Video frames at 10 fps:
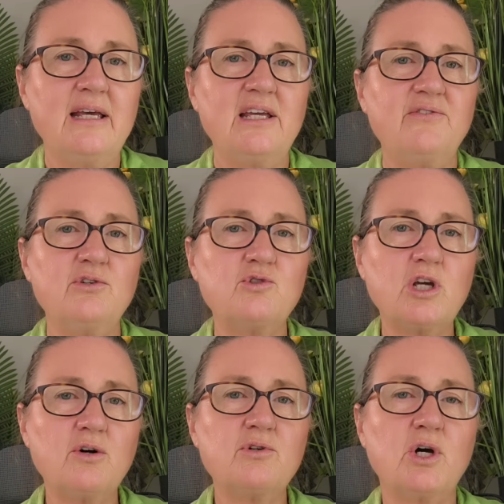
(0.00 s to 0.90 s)
If you
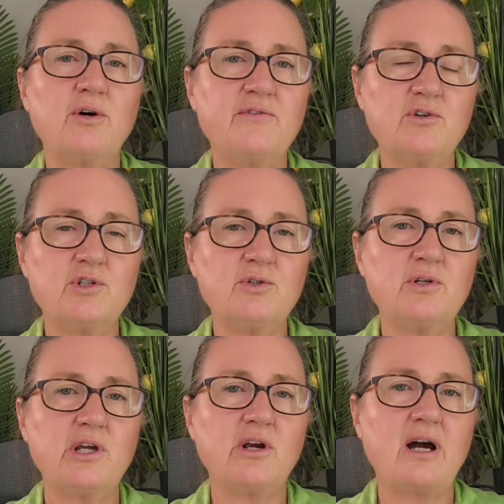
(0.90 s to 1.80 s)
don't know, if you're new
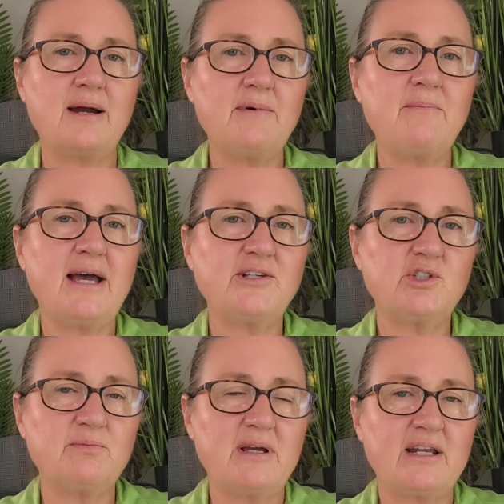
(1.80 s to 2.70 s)
here, I'm a
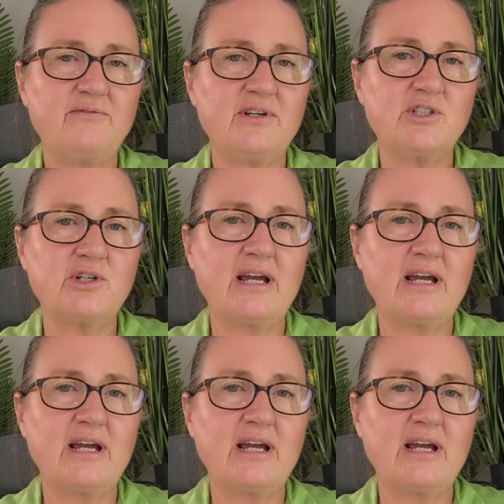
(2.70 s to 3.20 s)
master manifester.